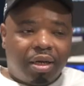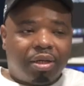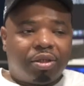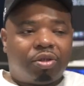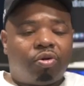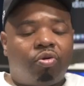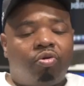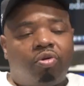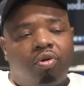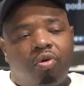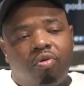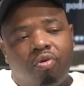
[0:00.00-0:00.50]

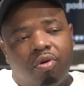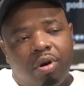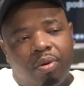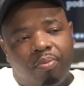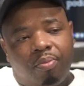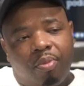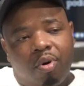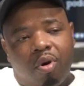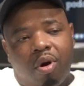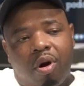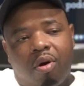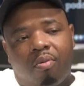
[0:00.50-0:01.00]
So Dooney
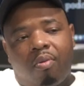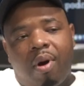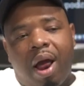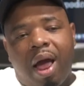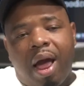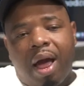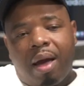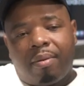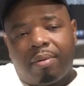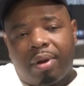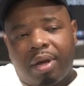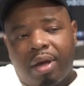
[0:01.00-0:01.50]
boy
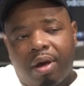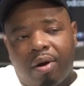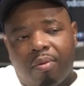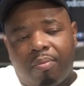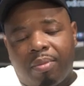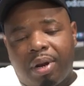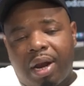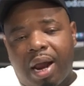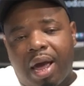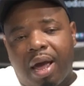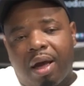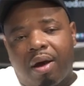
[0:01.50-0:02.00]
Rob held
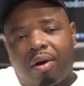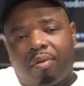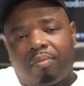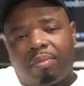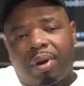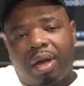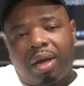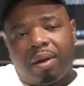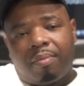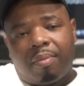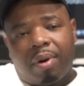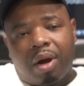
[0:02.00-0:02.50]
me down,
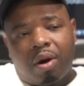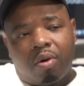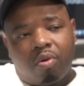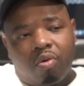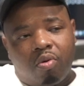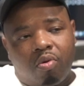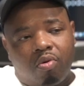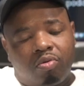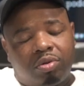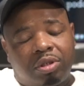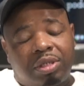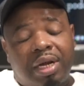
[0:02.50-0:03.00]
man, my
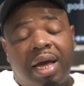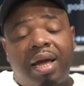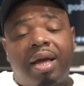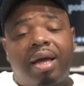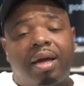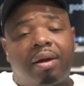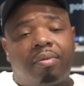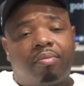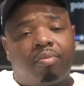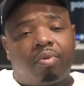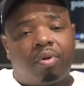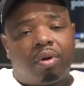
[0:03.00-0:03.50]
whole
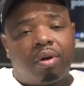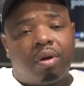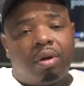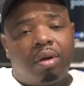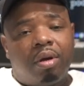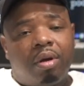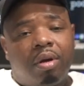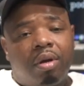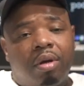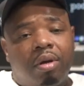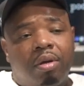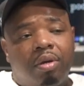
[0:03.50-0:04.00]
time, bro.
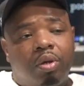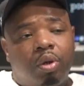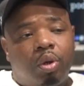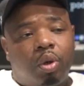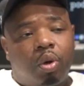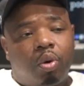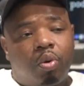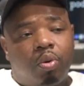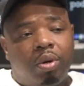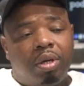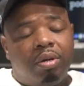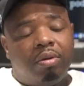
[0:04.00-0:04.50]
You
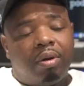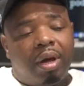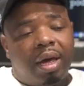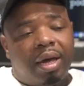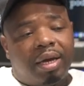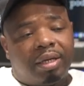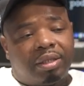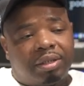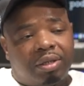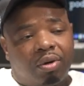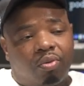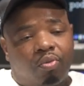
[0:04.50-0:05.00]
know, he
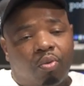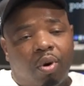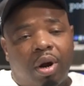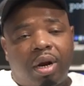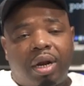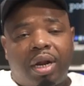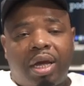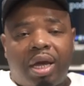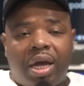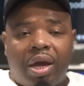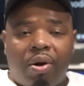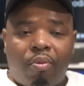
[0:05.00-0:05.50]
had some
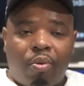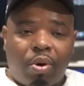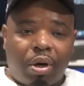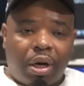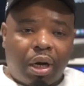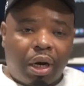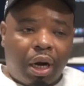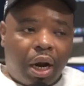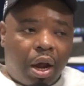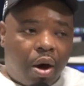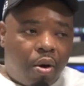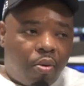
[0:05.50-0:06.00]
run in with
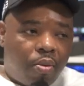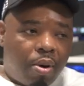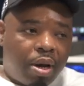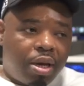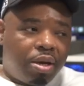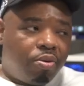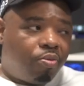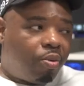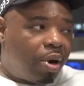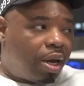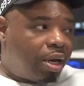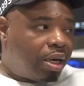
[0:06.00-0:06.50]
the law where
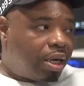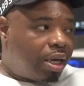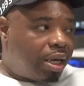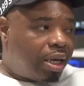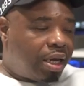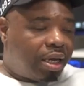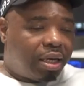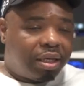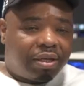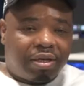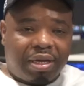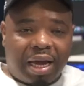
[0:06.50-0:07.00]
he went
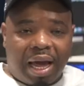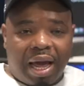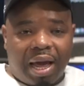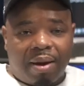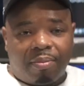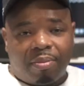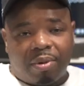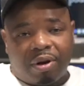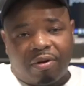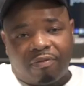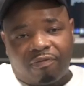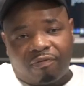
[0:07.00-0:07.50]
there,
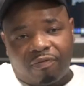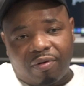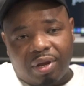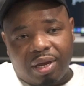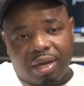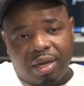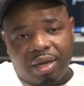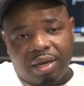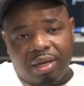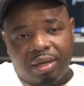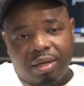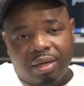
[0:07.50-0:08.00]
time in the
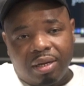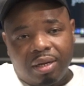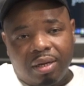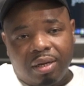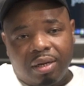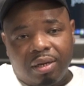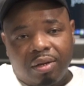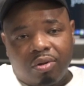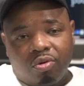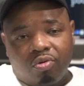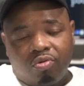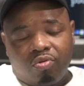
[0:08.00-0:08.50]
feed.
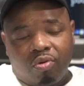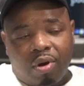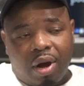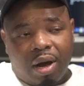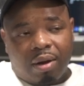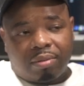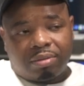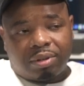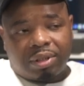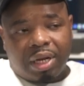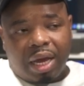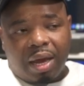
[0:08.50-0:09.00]
You know
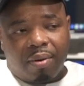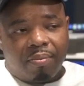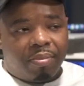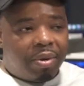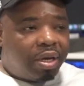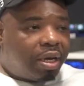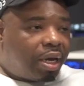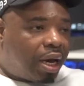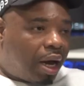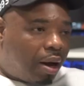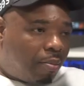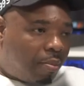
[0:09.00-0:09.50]
what I'm saying? We
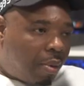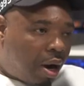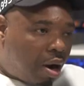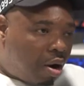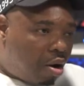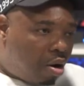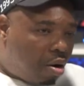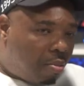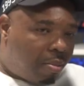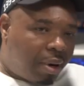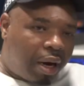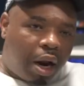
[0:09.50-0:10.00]
come
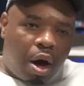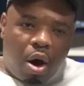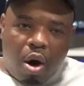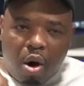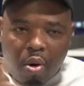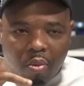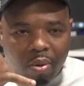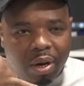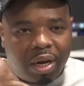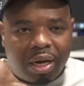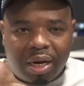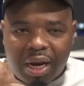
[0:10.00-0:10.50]
home and
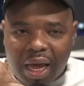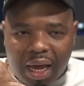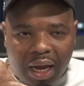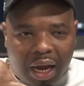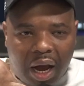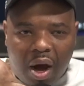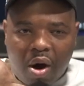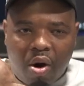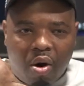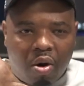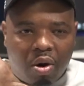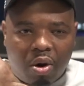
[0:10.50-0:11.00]
always they
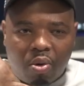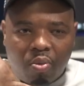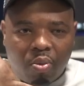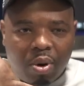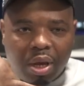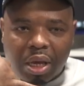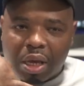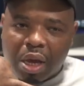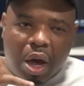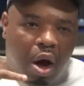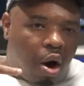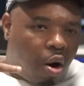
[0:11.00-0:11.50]
call the
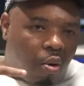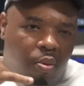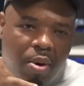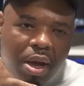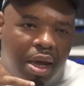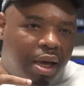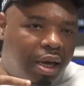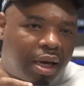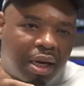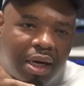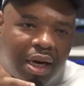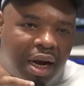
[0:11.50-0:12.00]
we,
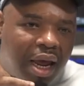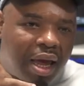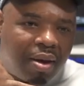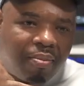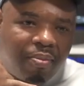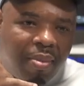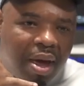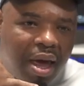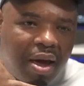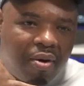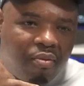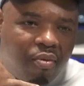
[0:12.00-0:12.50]
always
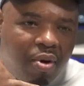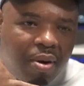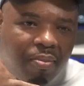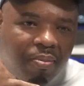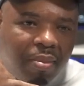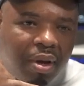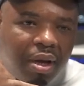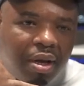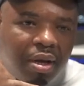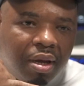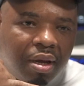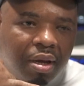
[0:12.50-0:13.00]
connect back with
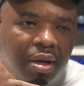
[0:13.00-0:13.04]
me.